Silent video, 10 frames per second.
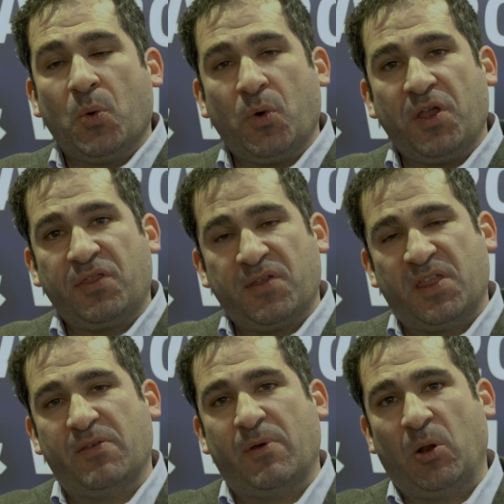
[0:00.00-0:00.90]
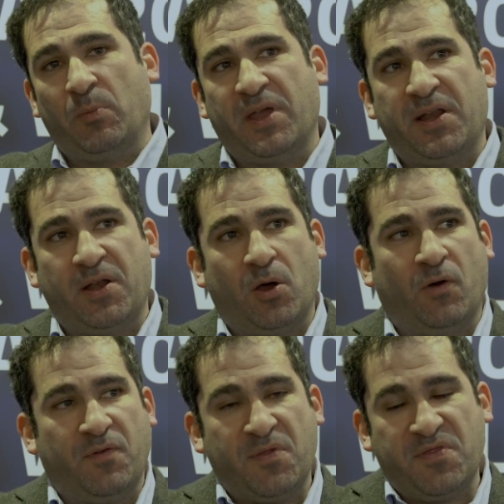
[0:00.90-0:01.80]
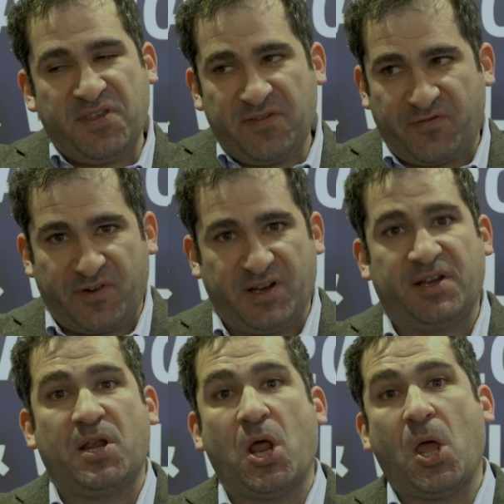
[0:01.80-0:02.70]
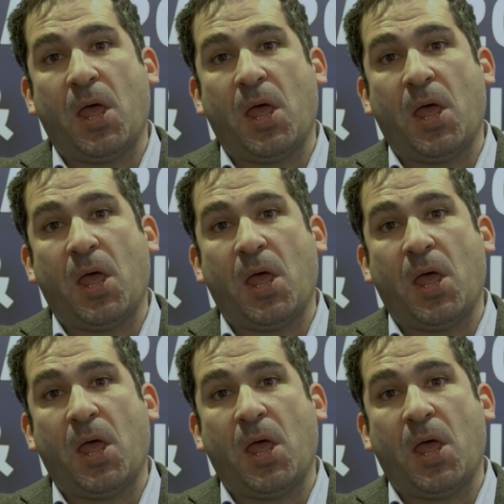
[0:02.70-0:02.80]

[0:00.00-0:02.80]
with the development of different